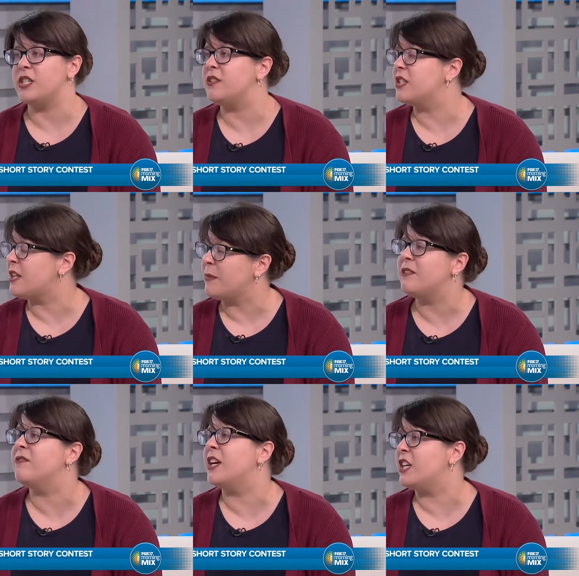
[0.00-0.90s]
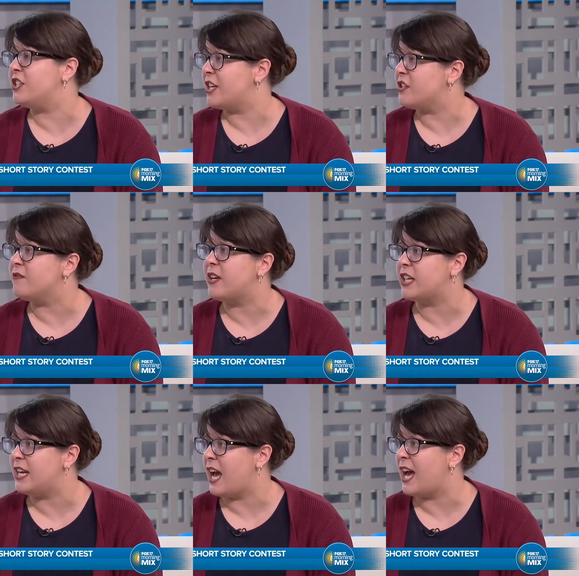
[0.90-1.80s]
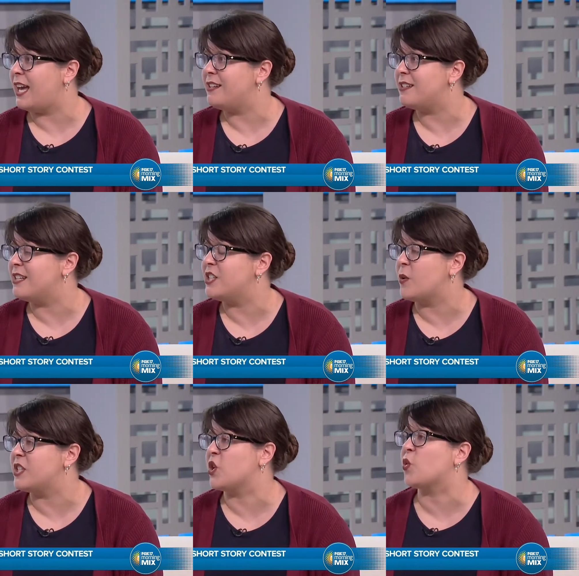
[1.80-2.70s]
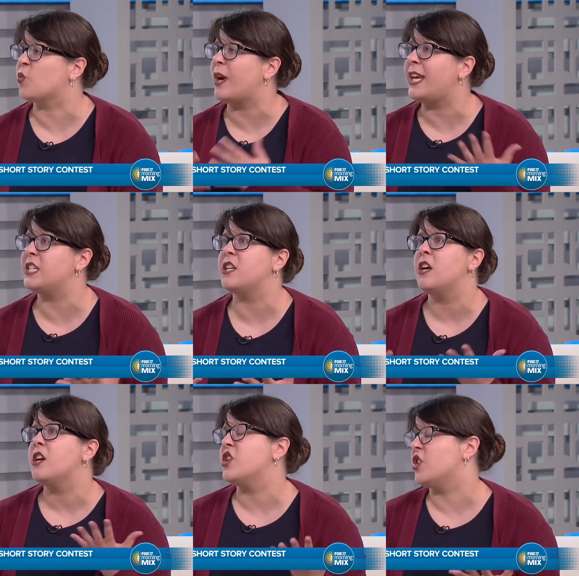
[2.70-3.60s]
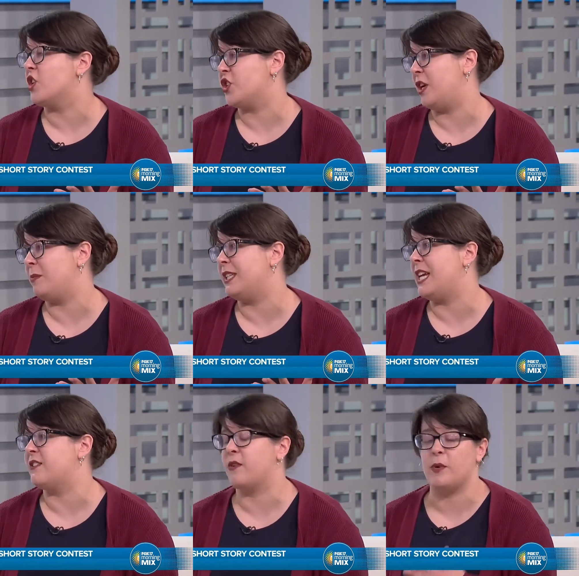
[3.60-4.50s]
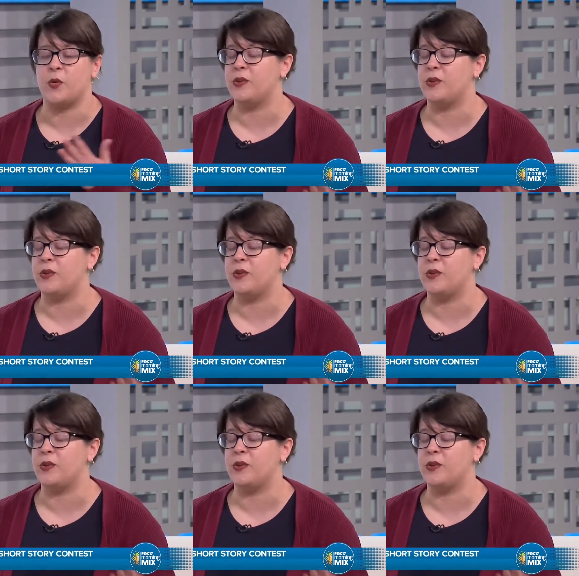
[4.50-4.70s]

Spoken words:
Just something very gentle, very kind. And so it's a great nurturing place for both